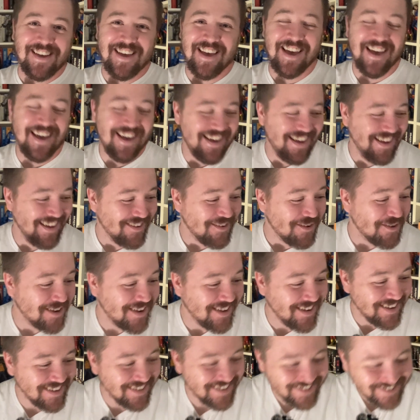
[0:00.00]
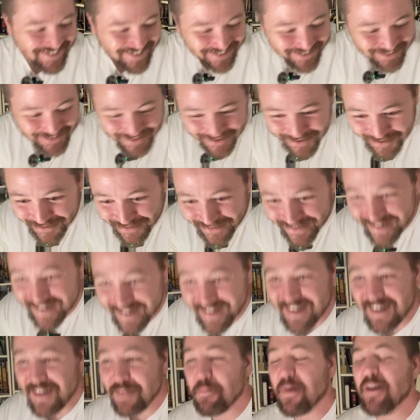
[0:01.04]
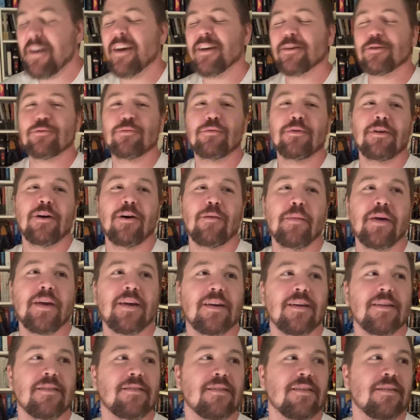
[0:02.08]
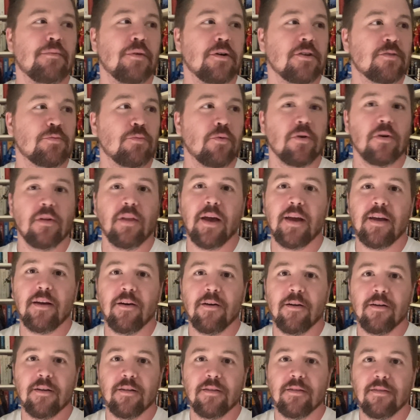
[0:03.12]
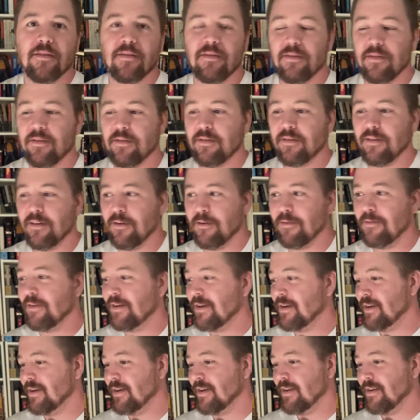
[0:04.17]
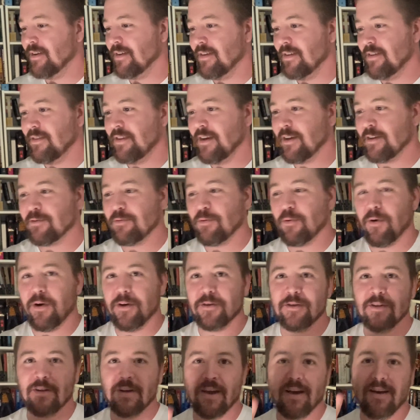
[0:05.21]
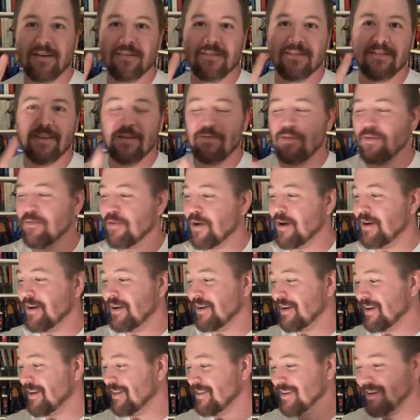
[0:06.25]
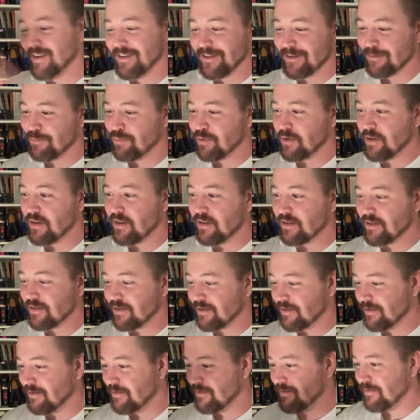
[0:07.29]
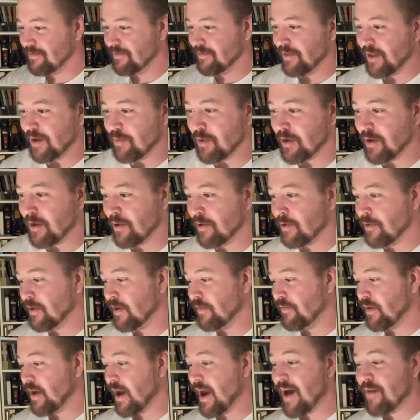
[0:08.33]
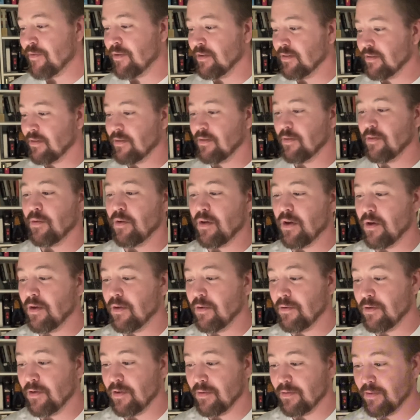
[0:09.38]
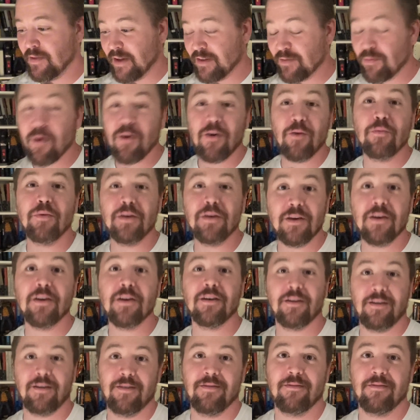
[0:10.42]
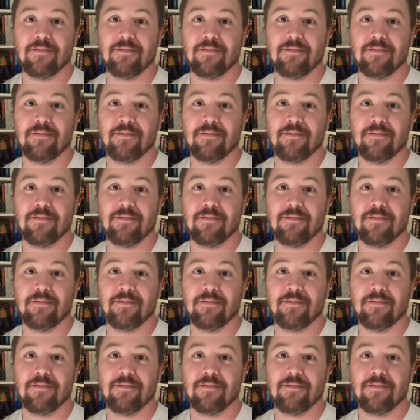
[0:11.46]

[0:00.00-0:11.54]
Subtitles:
I don't know. My next one, I'll make it much more lighthearted. So thanks for watching, guys. If you've read any of these, please let me know. If you haven't, that's probably good.